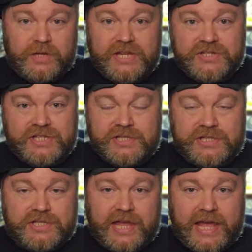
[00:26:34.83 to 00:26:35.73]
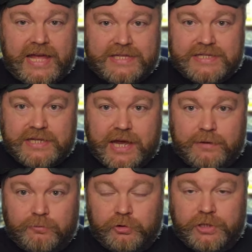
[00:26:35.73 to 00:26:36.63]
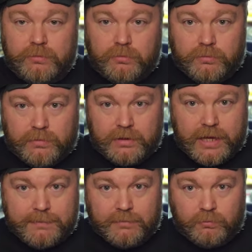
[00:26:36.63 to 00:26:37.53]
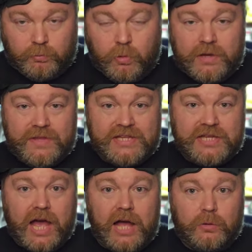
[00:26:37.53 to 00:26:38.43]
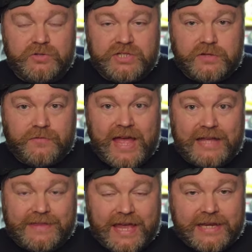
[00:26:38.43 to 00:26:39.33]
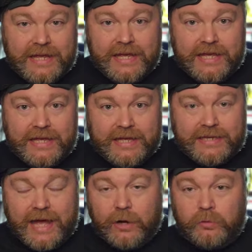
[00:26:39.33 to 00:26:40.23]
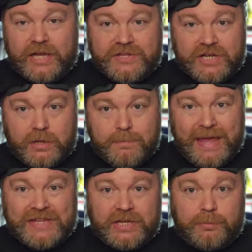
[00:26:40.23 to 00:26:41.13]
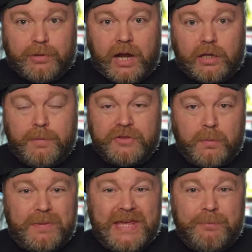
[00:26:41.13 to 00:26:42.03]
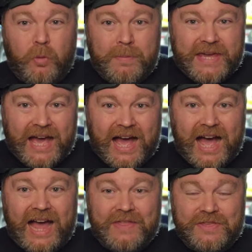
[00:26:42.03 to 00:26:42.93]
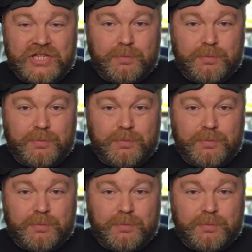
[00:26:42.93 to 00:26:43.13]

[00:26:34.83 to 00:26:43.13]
reasons that I really am, wanted these goggles is the fact that not only is it an amazing product, but the people behind this